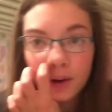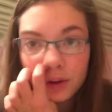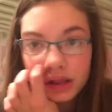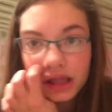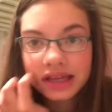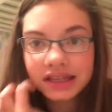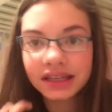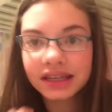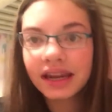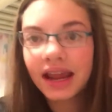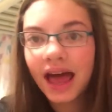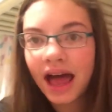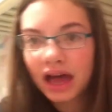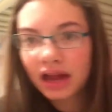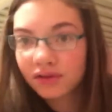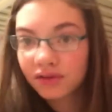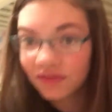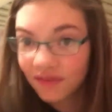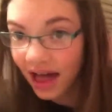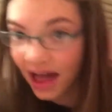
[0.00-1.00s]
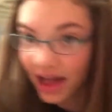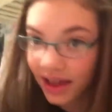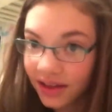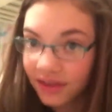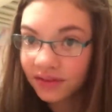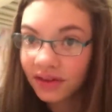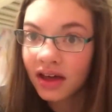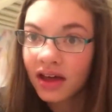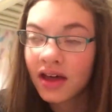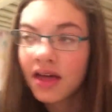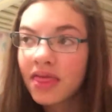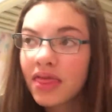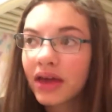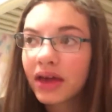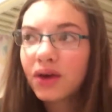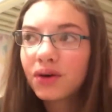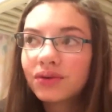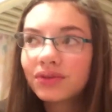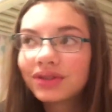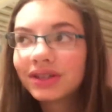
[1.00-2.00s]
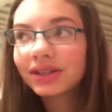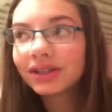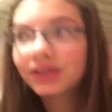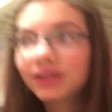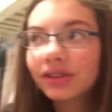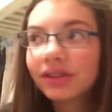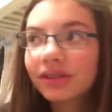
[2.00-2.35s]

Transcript: lesson at 5 that goes till